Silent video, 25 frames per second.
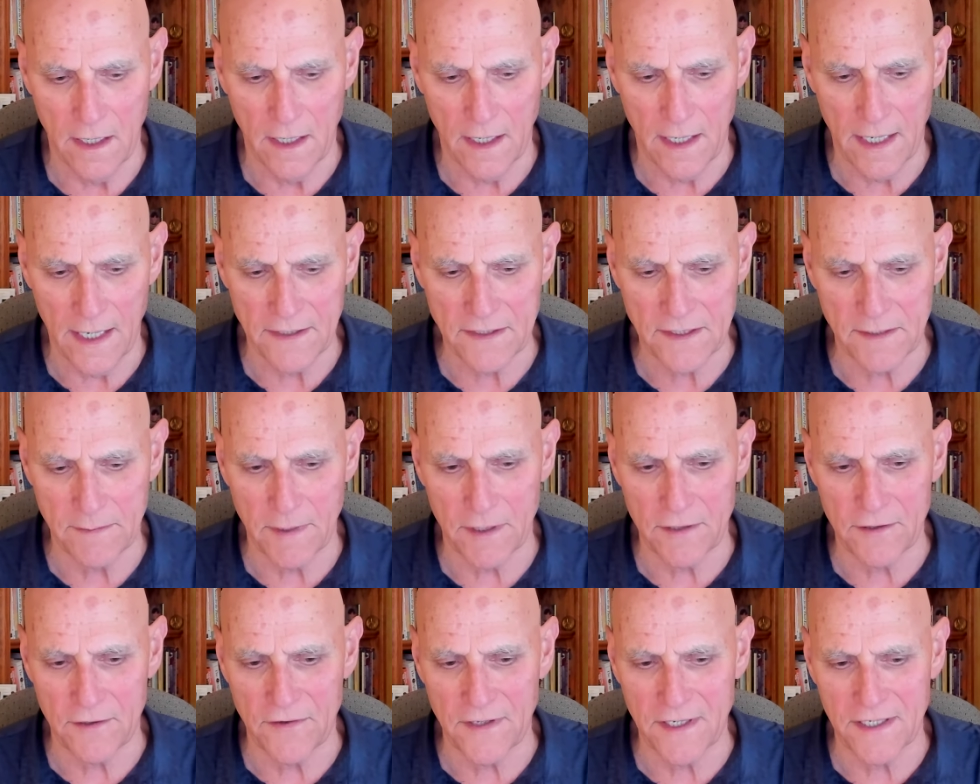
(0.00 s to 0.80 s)
I have some
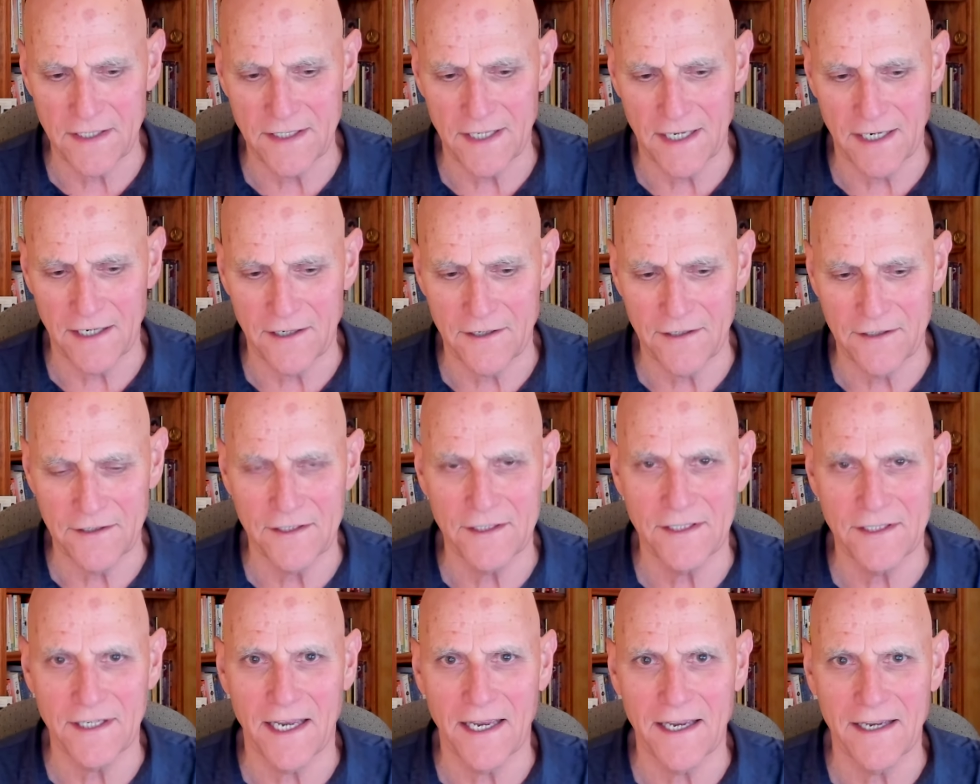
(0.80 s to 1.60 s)
other things that I could
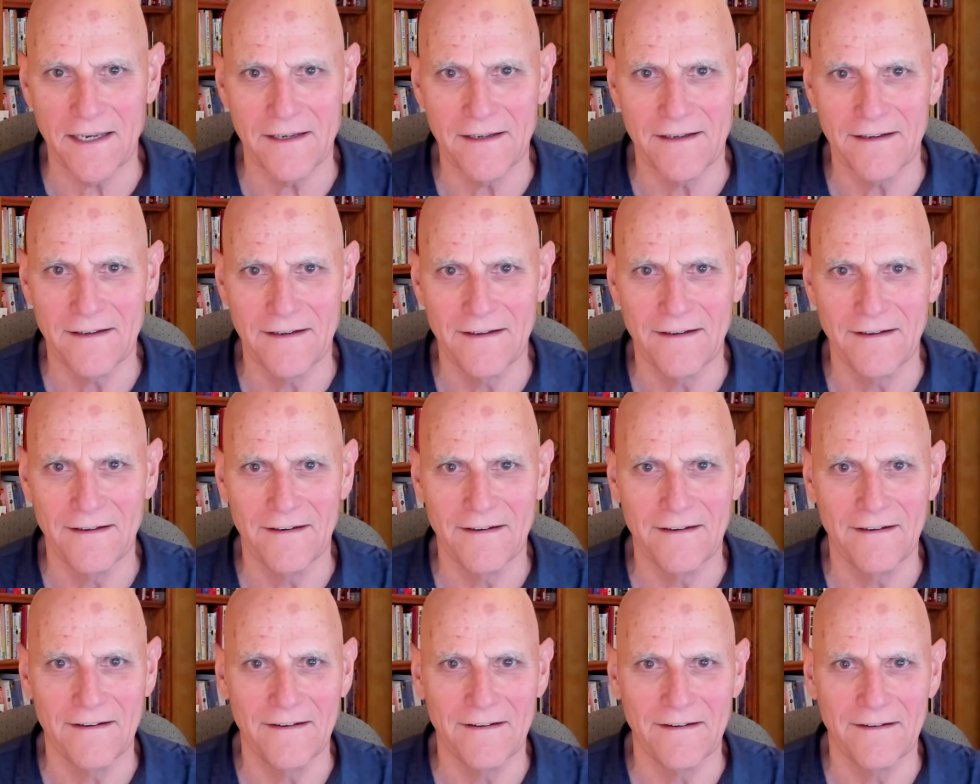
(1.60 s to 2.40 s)
say
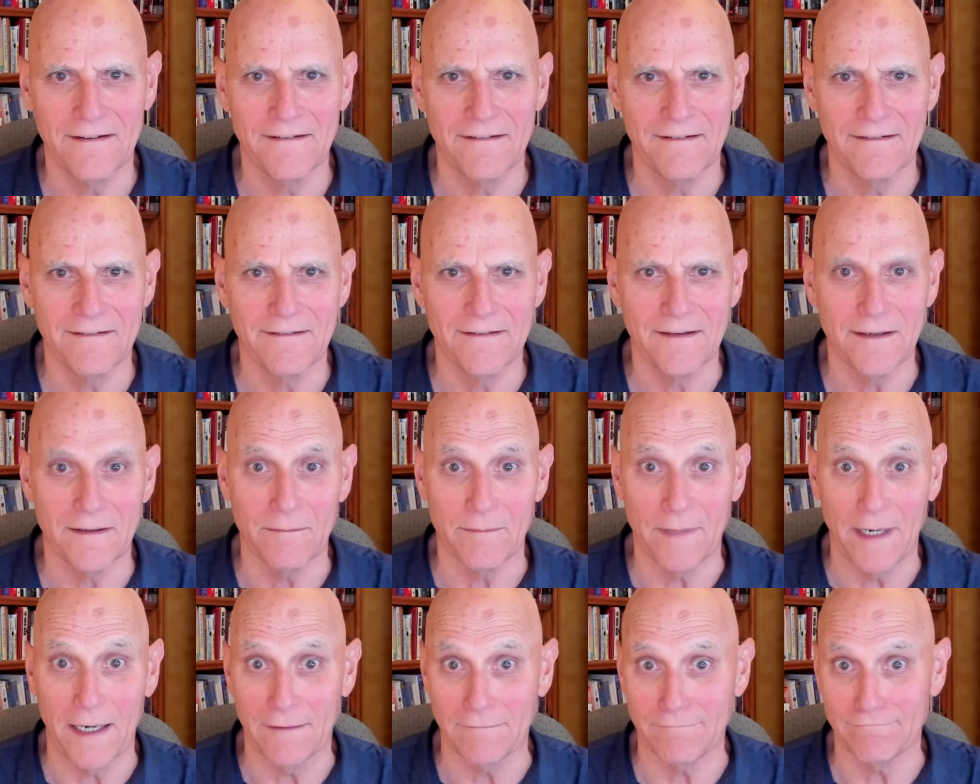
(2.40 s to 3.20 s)

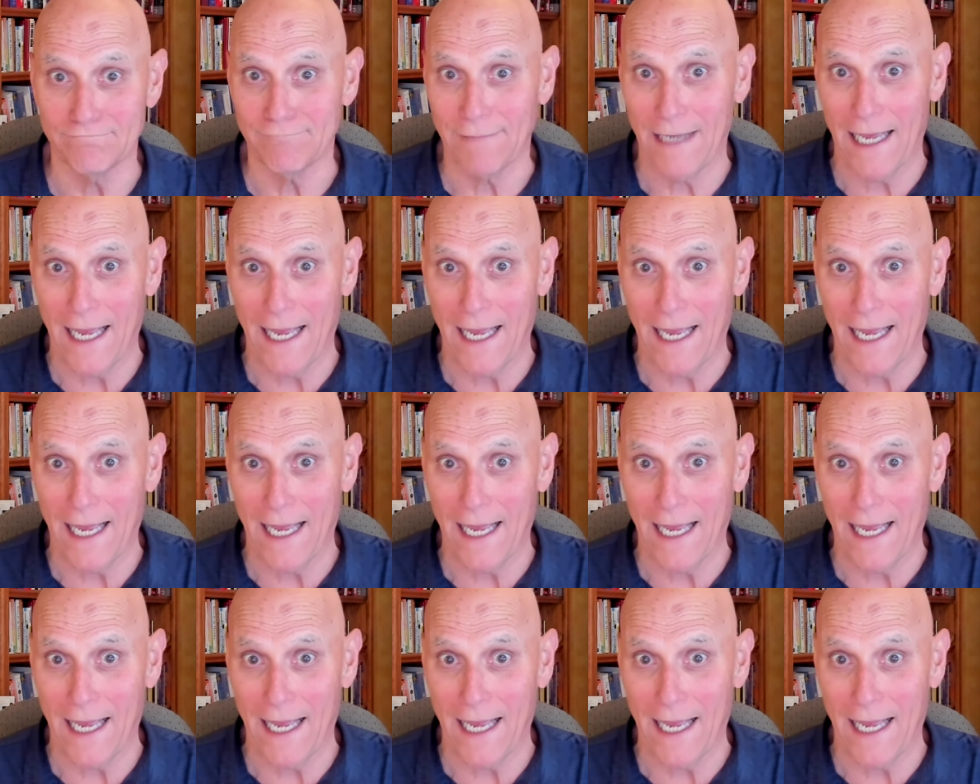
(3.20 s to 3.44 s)
about